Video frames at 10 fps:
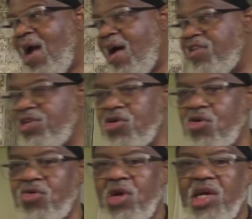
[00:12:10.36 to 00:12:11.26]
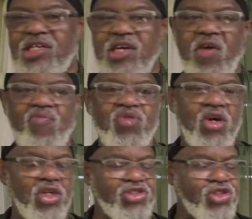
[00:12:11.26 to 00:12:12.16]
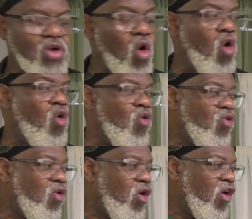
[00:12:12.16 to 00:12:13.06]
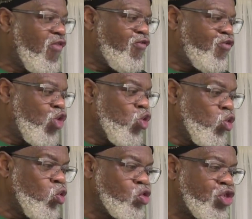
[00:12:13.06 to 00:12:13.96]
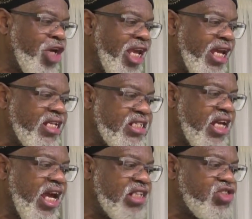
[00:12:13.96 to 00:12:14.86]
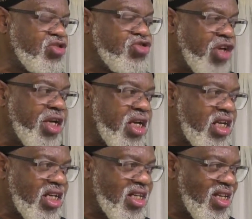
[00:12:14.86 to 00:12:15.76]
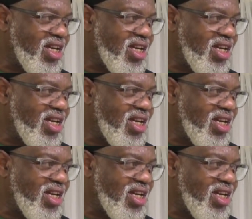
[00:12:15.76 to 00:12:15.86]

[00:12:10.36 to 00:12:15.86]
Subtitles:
How do you give your soul food to eat and to drink?